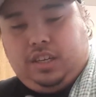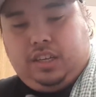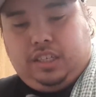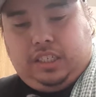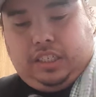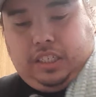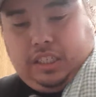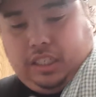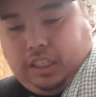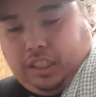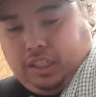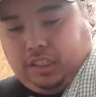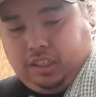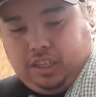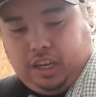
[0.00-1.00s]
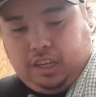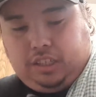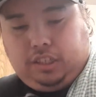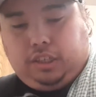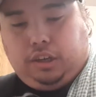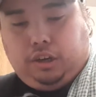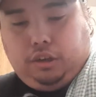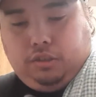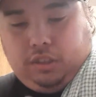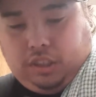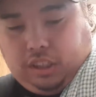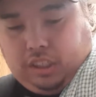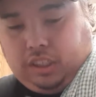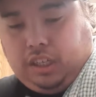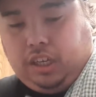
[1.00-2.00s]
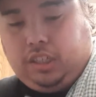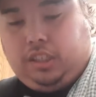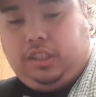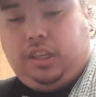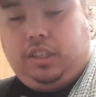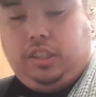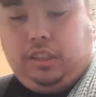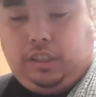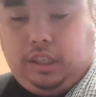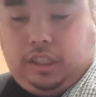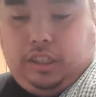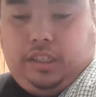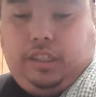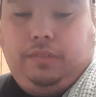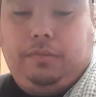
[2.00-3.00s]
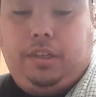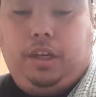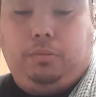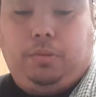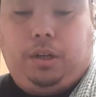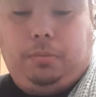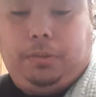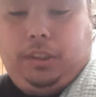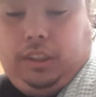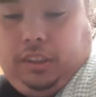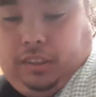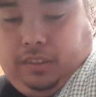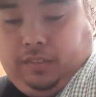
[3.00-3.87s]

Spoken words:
season it as you go, just in case it doesn't look like it's evened out properly.